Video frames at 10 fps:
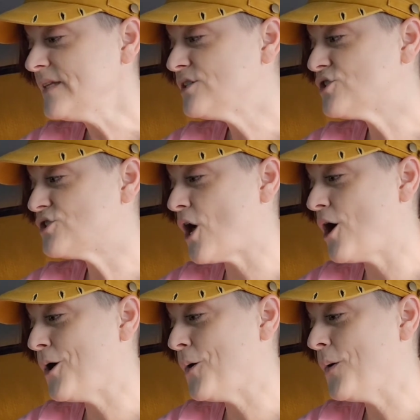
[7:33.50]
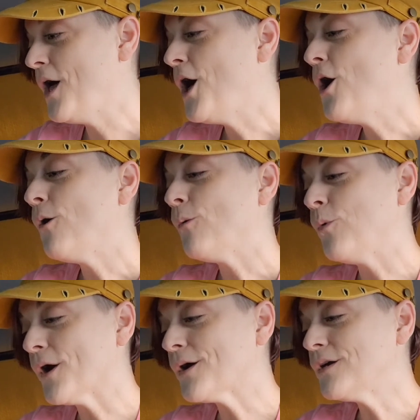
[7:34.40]
So
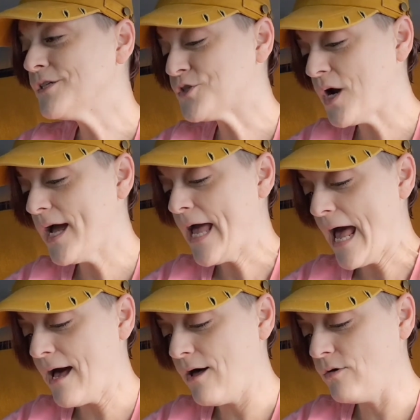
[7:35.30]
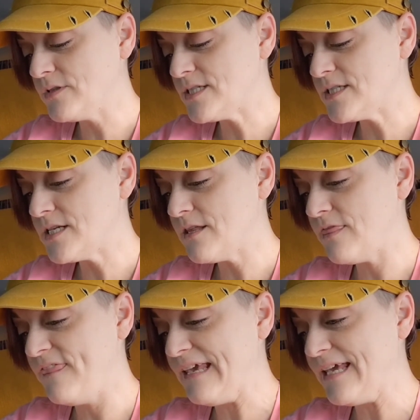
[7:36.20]
we're going to try out
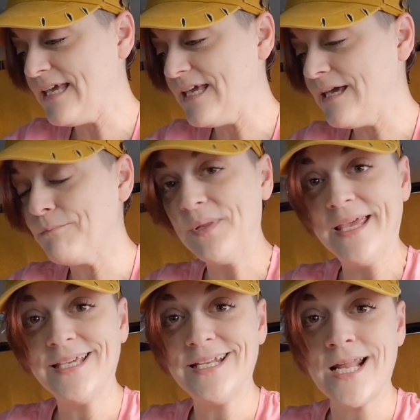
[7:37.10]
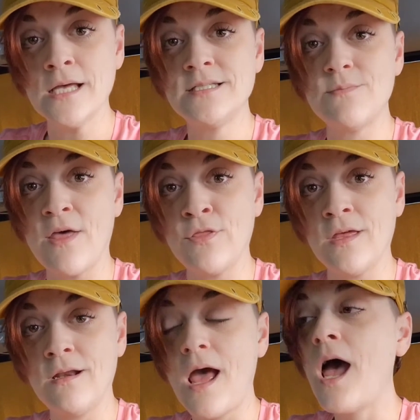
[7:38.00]
the blanket nest
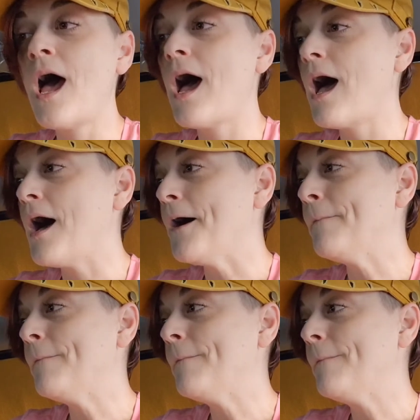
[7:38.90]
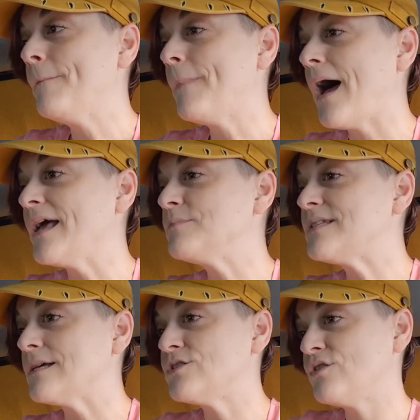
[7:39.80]
method. Um, I
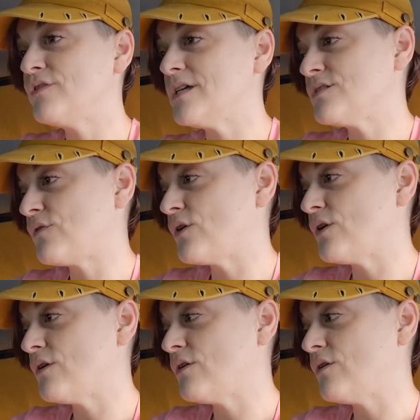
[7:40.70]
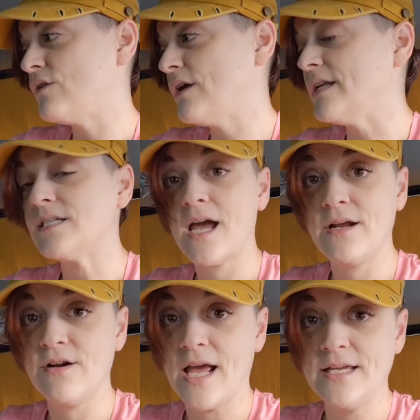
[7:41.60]
obsessed over this for an
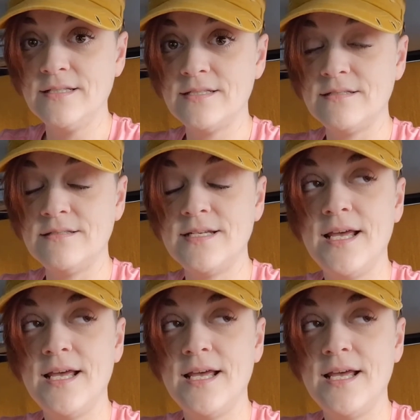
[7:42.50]
entire night.